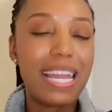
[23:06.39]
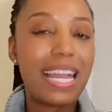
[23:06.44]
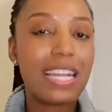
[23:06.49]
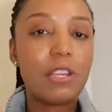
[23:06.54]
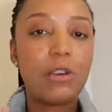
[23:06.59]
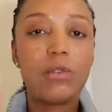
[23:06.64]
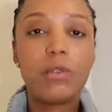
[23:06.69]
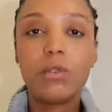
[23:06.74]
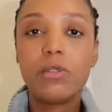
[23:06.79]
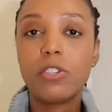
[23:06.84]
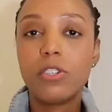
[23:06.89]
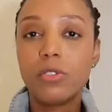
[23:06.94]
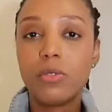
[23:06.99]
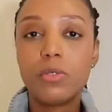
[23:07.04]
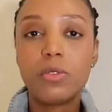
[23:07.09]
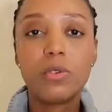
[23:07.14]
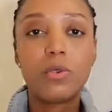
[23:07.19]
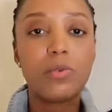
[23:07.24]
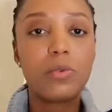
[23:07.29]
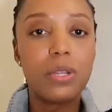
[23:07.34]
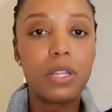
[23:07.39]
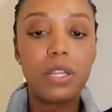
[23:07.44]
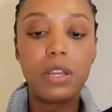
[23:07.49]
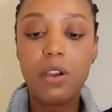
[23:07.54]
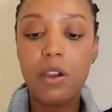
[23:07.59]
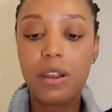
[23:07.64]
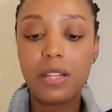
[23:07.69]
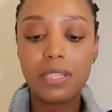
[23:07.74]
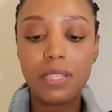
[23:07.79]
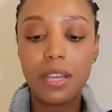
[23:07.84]
I know those shoes are really
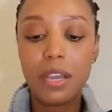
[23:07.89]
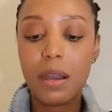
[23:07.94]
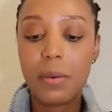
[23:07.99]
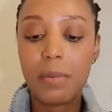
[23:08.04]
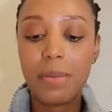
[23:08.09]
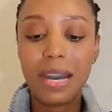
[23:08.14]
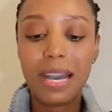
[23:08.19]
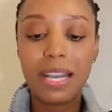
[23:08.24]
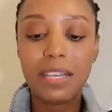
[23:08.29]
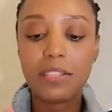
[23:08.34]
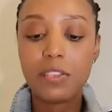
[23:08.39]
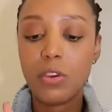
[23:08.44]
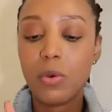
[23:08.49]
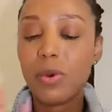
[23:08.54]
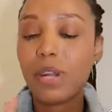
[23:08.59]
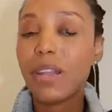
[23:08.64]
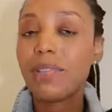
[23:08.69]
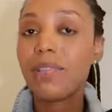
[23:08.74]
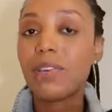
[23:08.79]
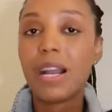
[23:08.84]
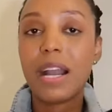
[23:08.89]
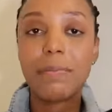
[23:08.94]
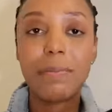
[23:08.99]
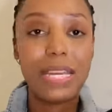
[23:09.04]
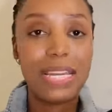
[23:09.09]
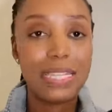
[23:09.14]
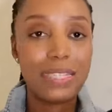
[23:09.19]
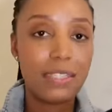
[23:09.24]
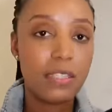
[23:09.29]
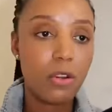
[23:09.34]
hard to come by. So whenever I'm
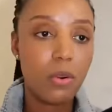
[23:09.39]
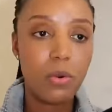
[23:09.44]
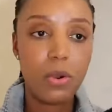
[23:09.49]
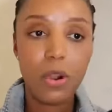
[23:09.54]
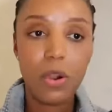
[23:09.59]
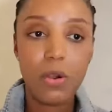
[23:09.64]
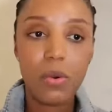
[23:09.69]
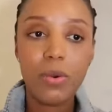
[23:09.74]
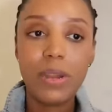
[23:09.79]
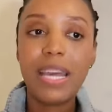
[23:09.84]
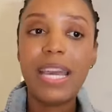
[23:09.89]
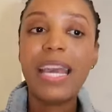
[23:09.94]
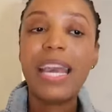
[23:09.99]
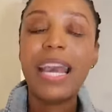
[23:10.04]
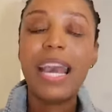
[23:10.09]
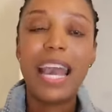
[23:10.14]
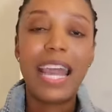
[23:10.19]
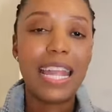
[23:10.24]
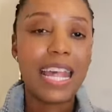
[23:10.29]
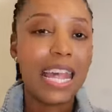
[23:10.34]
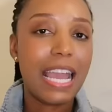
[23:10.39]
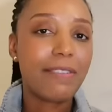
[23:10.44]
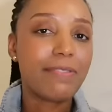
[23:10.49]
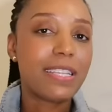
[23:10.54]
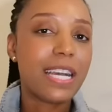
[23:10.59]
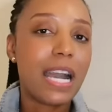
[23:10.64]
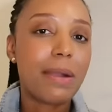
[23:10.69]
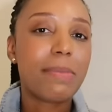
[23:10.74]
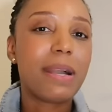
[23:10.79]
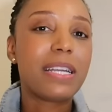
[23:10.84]
in Soho and I have
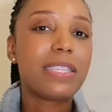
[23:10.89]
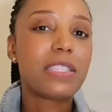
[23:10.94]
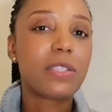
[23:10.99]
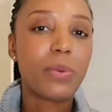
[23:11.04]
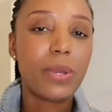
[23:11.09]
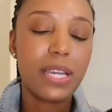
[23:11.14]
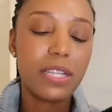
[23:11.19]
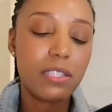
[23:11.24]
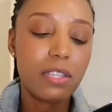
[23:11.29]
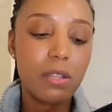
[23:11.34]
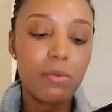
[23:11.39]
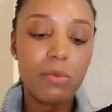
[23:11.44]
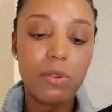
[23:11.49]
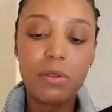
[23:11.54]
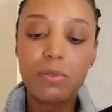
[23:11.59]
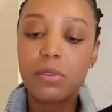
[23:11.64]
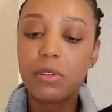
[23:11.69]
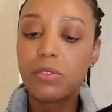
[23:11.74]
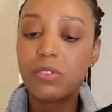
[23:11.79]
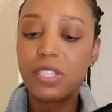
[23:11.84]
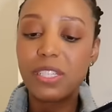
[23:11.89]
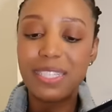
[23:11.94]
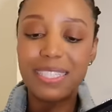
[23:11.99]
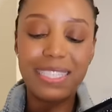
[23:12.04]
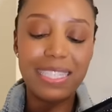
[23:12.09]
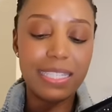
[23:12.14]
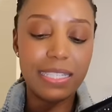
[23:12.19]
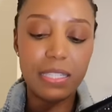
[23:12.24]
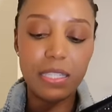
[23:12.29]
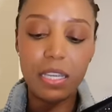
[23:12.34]
time, I swing into the Real Real
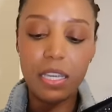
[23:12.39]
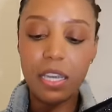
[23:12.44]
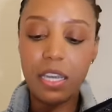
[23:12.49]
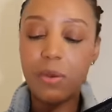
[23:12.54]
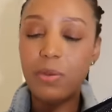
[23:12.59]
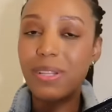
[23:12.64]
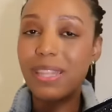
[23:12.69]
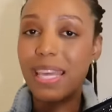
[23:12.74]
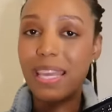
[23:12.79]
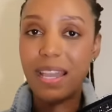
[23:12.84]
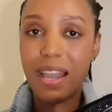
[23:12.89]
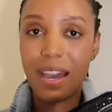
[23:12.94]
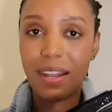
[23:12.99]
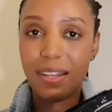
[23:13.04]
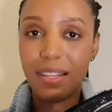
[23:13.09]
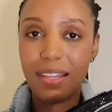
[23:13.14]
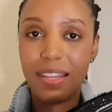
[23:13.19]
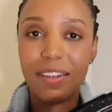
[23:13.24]
just to see what they got in